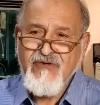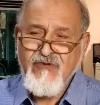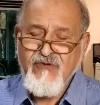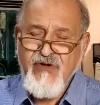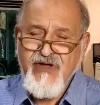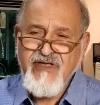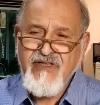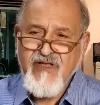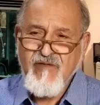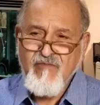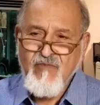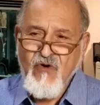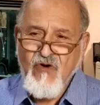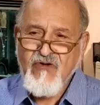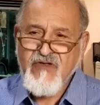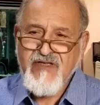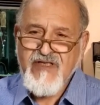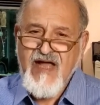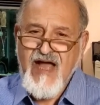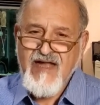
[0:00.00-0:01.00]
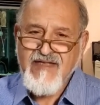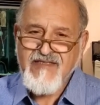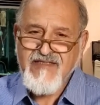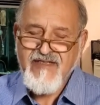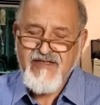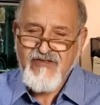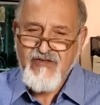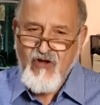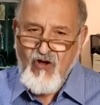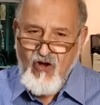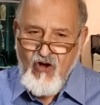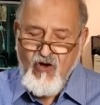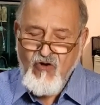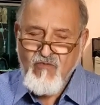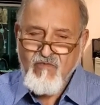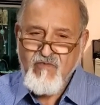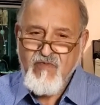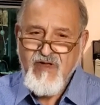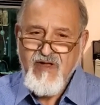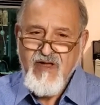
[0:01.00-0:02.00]
doing the MUKTADS at
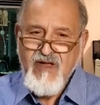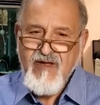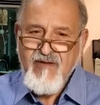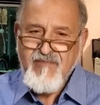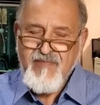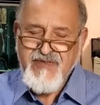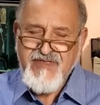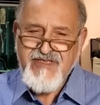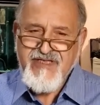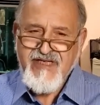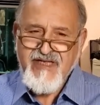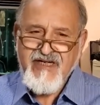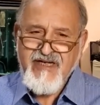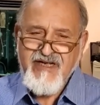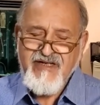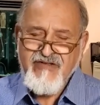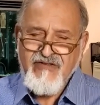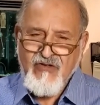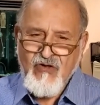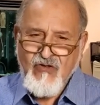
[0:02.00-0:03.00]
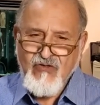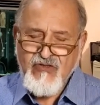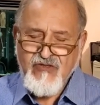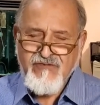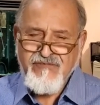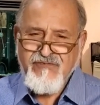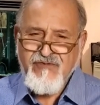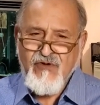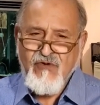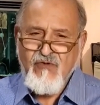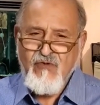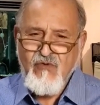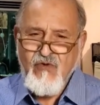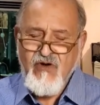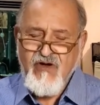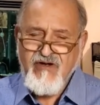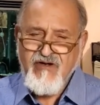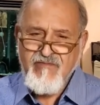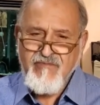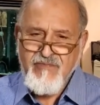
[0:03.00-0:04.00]
home, particularly those of you who
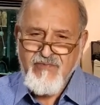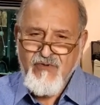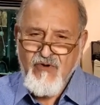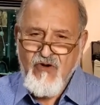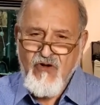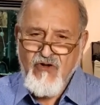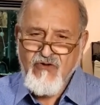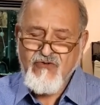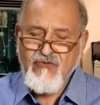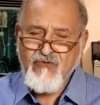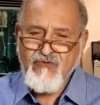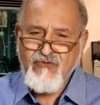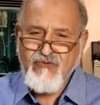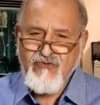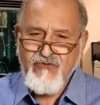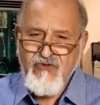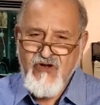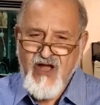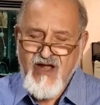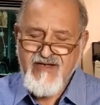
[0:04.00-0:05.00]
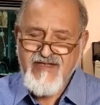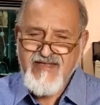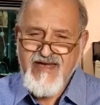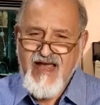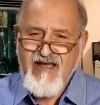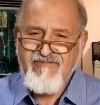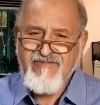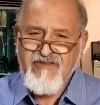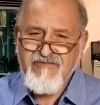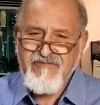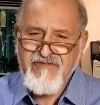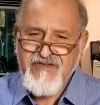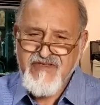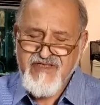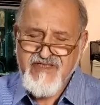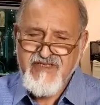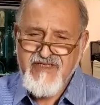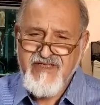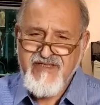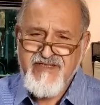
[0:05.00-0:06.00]
are abroad who do not have the
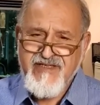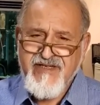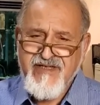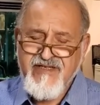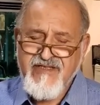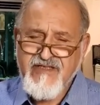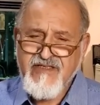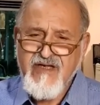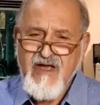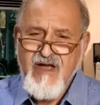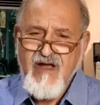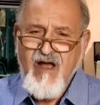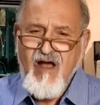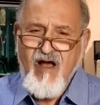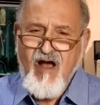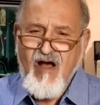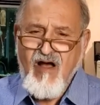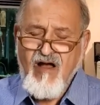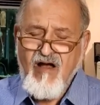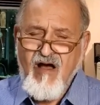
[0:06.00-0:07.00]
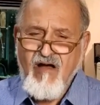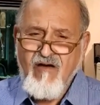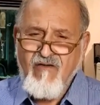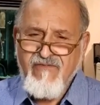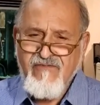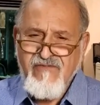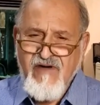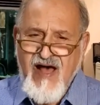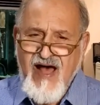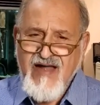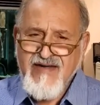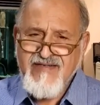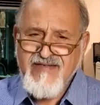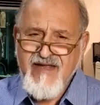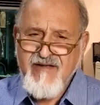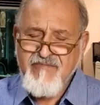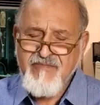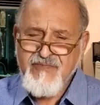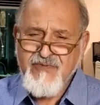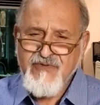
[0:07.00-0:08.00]
facilities of fire
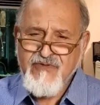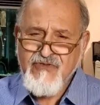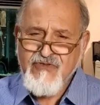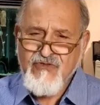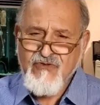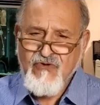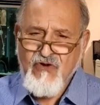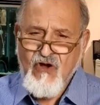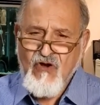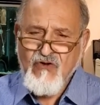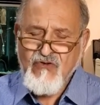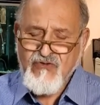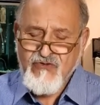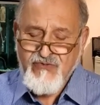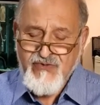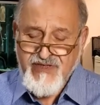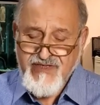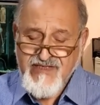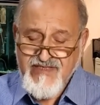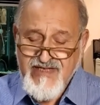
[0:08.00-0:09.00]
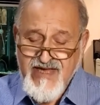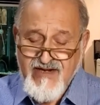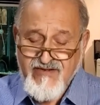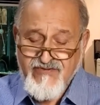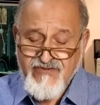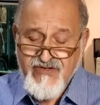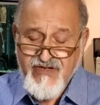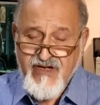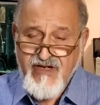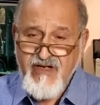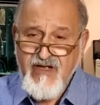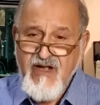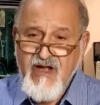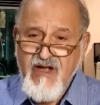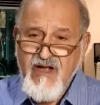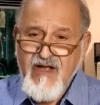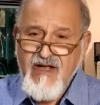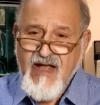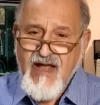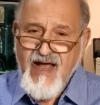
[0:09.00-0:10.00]
temples to go to, etc.
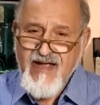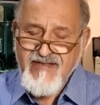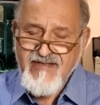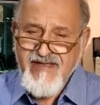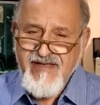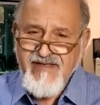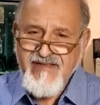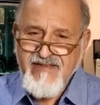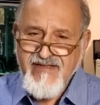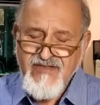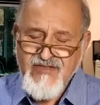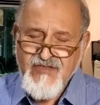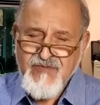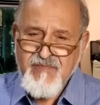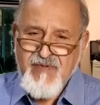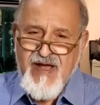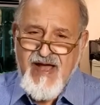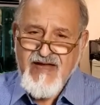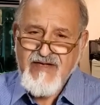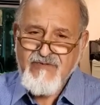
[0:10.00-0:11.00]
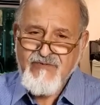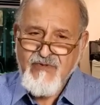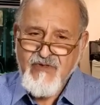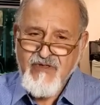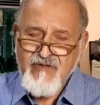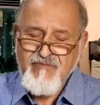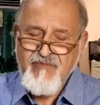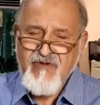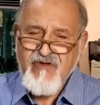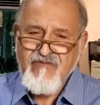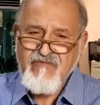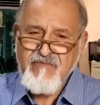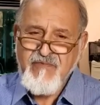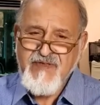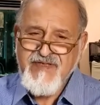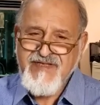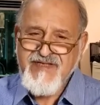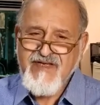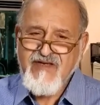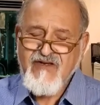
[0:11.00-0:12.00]
I think this part will be of
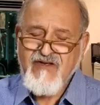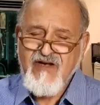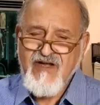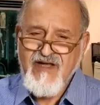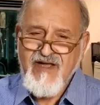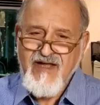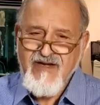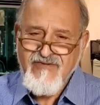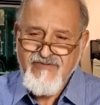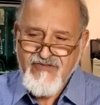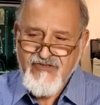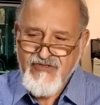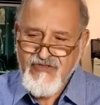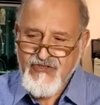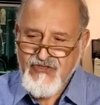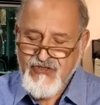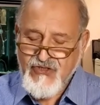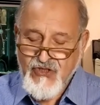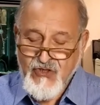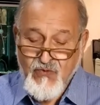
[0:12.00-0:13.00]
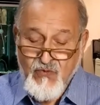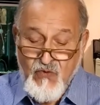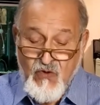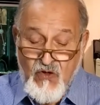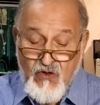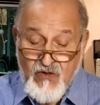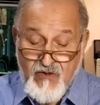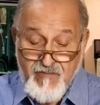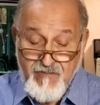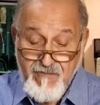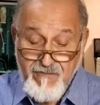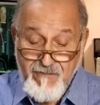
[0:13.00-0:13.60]
particular interest to you all.